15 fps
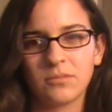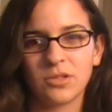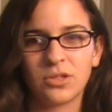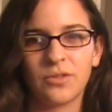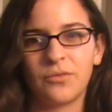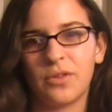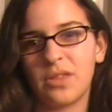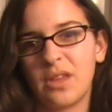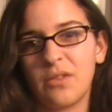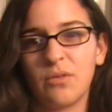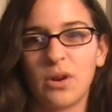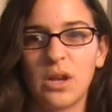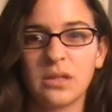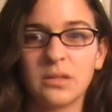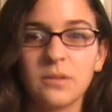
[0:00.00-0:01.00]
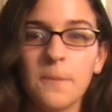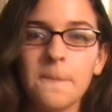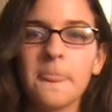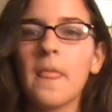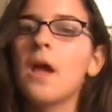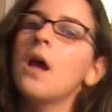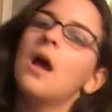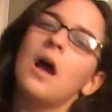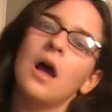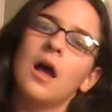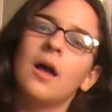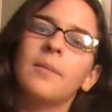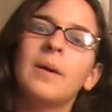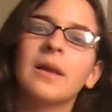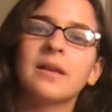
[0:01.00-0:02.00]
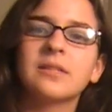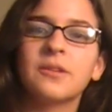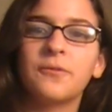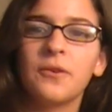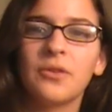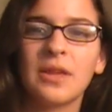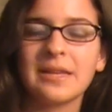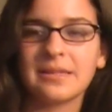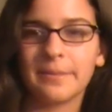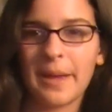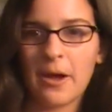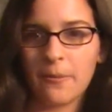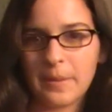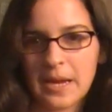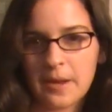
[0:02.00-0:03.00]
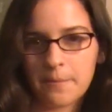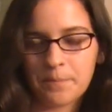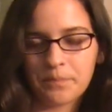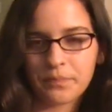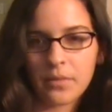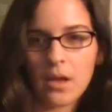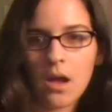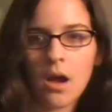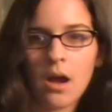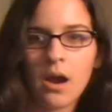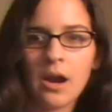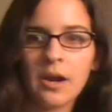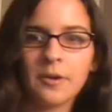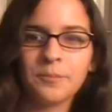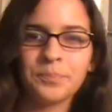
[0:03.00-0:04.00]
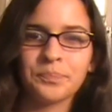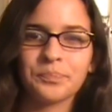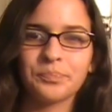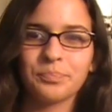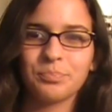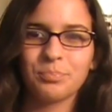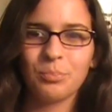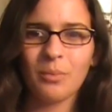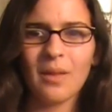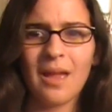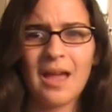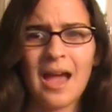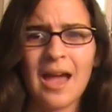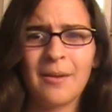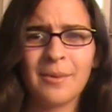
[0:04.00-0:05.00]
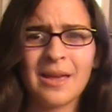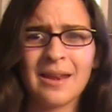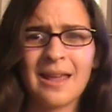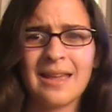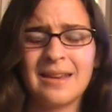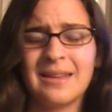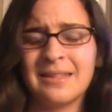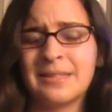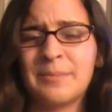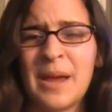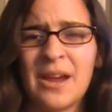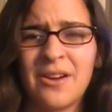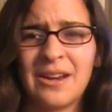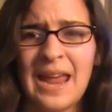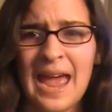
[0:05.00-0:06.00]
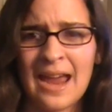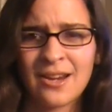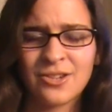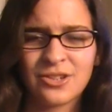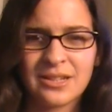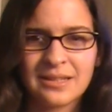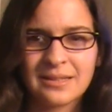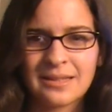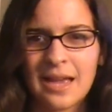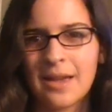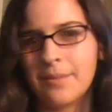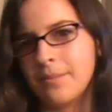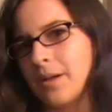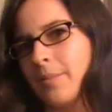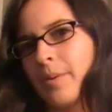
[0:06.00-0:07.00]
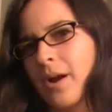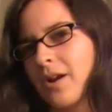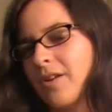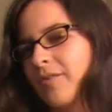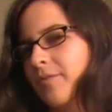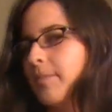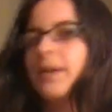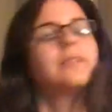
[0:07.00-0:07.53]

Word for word: just a fun thing for us. Um, I guess a few things about me are I'm an, an aspiring actress. I'm a part of